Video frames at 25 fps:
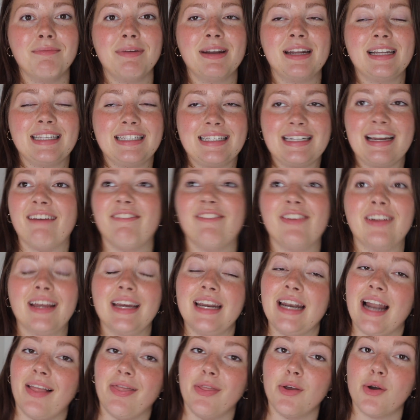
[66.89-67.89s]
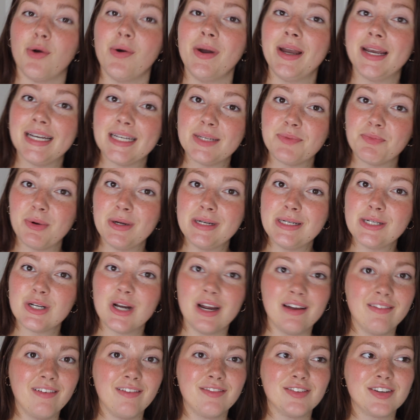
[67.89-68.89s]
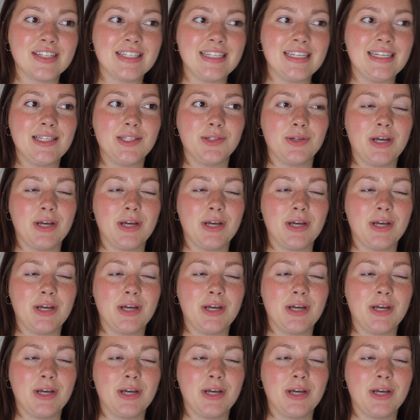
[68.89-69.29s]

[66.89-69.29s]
but it's definitely not the quickest printer I've ever seen.